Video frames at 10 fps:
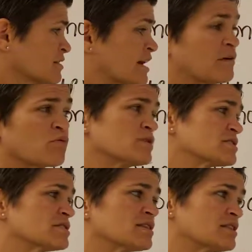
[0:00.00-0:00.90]
It
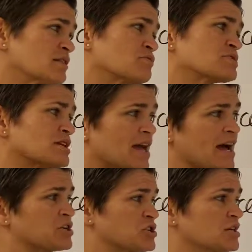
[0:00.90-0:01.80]
wasn't that there was an
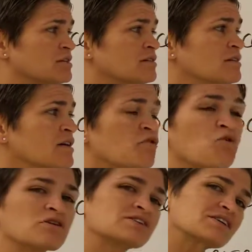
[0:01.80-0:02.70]
action
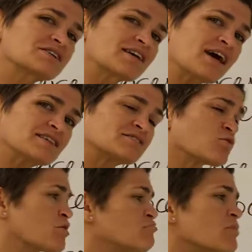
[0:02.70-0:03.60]
or a success
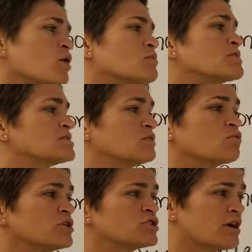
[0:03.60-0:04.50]
or a moment in
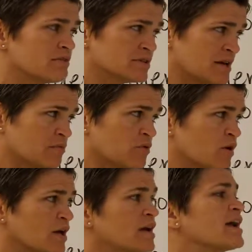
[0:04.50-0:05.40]
which I was able.
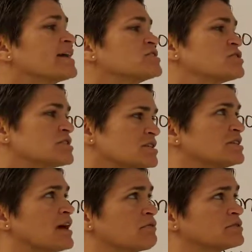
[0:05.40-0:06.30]
It's just that
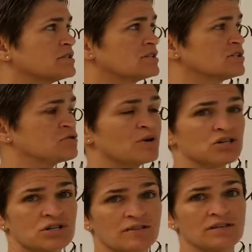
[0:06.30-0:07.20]
that was the
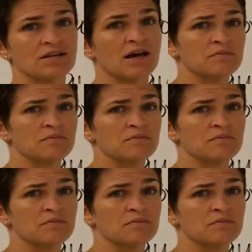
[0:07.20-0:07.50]
situation at the time.